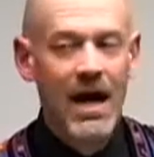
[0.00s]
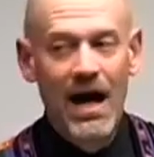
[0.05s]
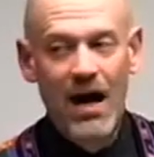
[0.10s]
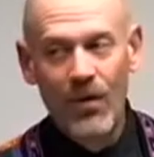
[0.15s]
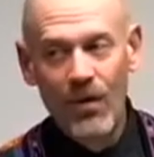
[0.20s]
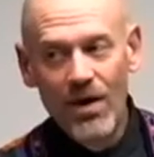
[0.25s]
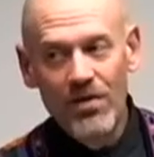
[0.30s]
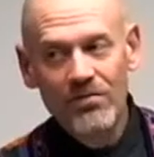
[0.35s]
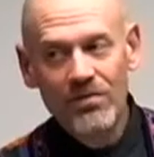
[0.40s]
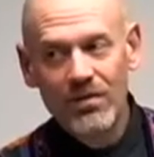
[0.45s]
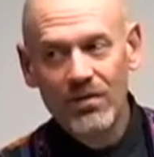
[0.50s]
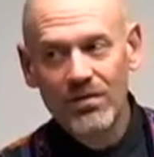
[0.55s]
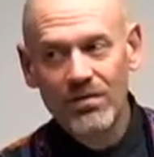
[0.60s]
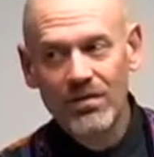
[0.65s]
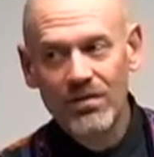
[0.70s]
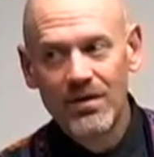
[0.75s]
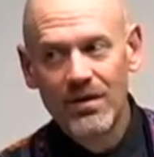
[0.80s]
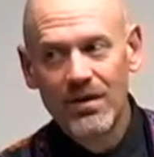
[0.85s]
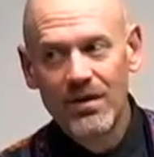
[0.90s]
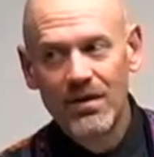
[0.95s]

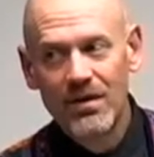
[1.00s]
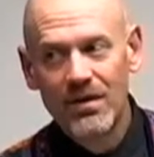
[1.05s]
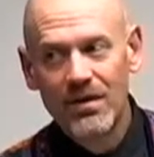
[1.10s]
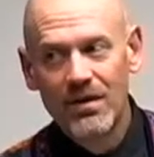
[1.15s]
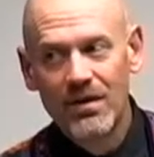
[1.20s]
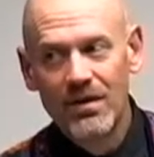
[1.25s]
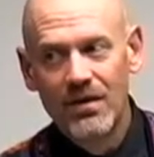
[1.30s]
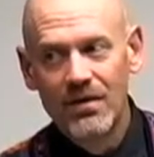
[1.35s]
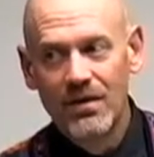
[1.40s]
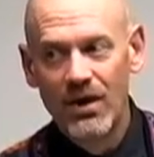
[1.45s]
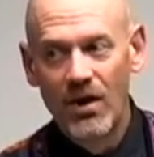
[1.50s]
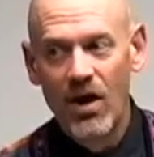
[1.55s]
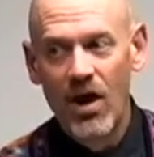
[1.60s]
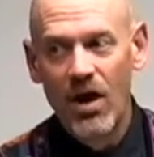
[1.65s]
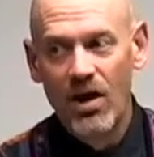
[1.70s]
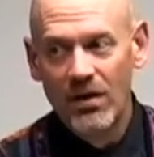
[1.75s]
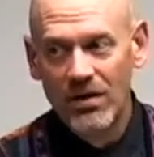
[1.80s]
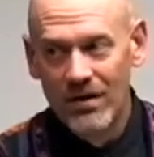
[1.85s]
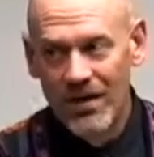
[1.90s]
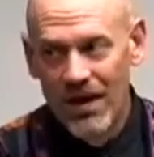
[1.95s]
However, there
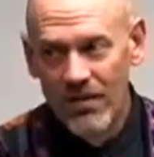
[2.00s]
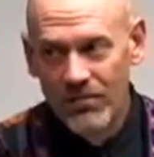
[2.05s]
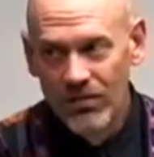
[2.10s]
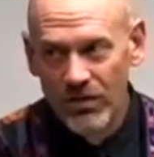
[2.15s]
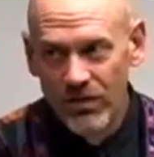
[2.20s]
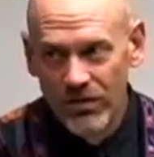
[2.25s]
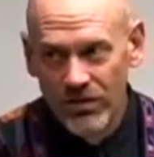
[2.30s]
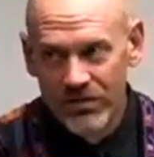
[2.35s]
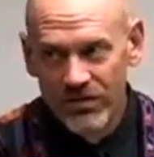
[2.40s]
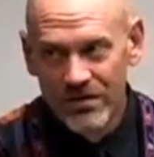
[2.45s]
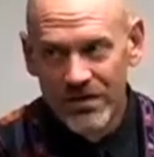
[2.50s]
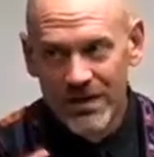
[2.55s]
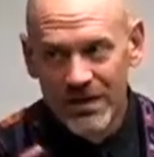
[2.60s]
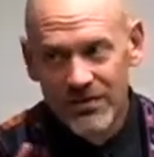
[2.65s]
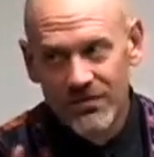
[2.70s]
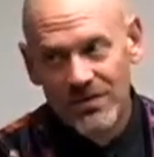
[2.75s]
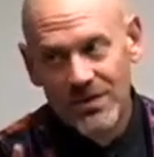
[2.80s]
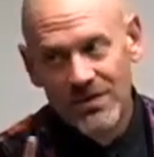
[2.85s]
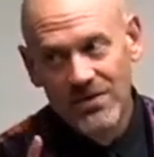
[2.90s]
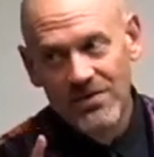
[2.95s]
are levels
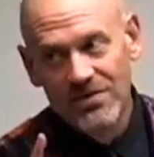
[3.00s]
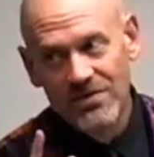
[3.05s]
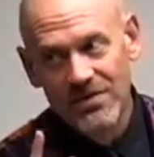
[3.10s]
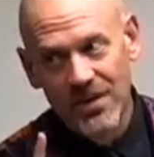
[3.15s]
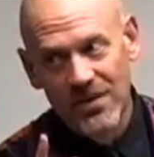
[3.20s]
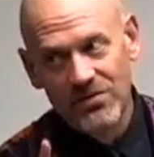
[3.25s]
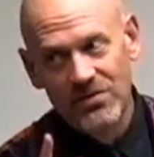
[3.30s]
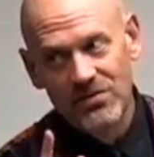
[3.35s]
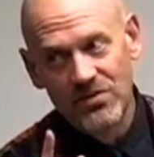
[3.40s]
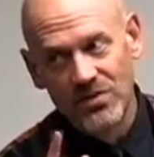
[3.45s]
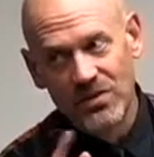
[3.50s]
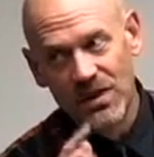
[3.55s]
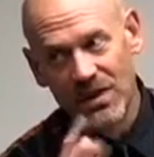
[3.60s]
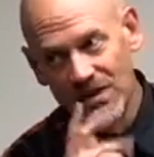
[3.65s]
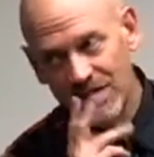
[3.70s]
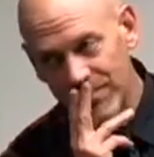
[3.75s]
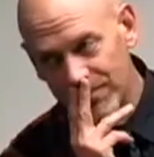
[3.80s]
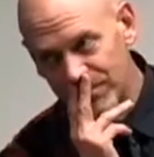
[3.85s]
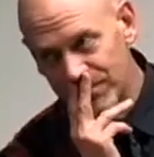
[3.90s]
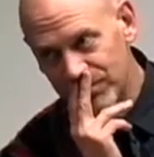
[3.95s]
even in the celestial
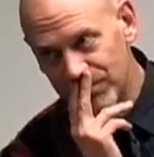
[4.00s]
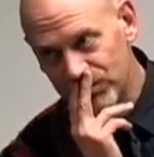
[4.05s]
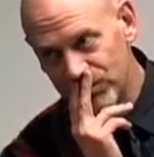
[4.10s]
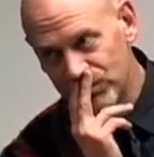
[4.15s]
kingdom.